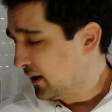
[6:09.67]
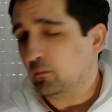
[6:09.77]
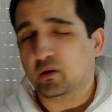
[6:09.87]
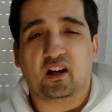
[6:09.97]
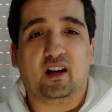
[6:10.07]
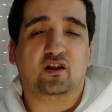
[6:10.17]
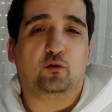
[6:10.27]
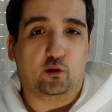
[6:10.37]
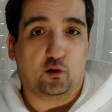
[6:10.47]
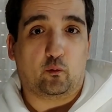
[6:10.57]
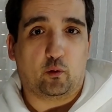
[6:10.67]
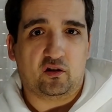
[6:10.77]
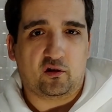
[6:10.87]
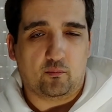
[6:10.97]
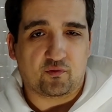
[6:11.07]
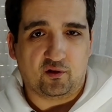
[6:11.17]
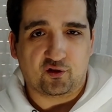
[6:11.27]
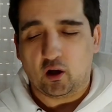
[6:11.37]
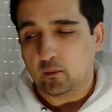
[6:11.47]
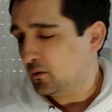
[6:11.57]
But again, Streets of Rage comes on
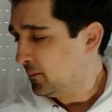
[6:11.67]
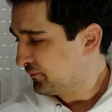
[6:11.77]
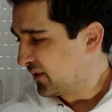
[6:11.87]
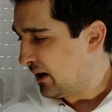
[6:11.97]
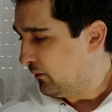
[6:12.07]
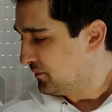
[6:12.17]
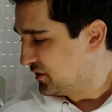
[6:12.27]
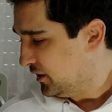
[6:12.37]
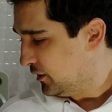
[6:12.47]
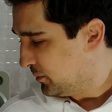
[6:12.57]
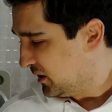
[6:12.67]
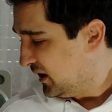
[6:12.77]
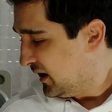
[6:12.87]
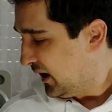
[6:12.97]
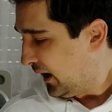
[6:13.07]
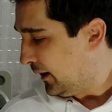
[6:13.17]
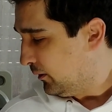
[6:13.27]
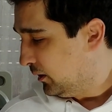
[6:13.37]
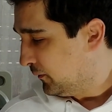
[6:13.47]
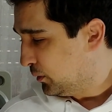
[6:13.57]
top. I love Shinobi, I
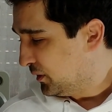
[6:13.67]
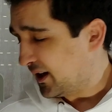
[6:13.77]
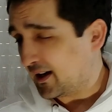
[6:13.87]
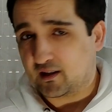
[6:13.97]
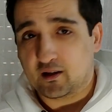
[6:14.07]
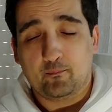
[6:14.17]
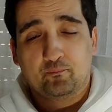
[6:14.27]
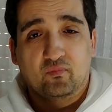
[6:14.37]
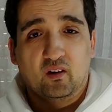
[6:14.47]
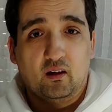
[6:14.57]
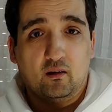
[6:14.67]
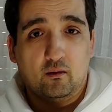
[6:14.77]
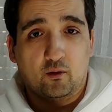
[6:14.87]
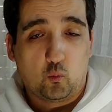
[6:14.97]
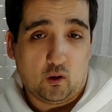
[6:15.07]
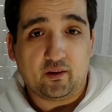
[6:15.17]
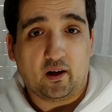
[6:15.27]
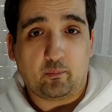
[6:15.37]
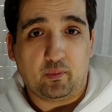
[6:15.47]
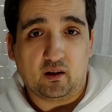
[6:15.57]
love Golden Axe. The one that
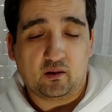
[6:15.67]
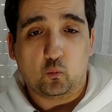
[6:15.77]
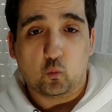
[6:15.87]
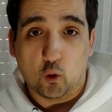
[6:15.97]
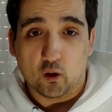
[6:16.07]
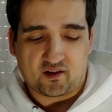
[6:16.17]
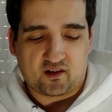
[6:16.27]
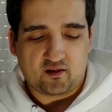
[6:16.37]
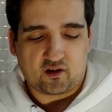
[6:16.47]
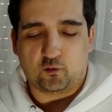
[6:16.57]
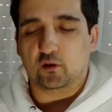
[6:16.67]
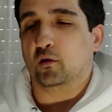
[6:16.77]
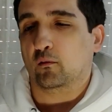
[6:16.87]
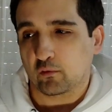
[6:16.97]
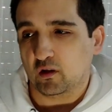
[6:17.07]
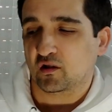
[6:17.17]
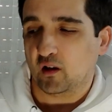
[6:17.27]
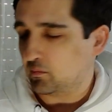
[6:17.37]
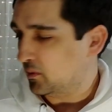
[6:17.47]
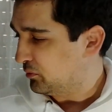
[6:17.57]
I picked was Streets of Rage,
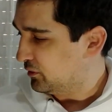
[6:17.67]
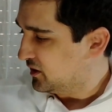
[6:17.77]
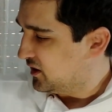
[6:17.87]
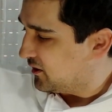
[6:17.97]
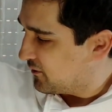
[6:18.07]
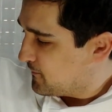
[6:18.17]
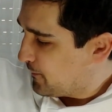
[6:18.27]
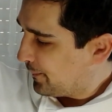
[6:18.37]
let me put it here.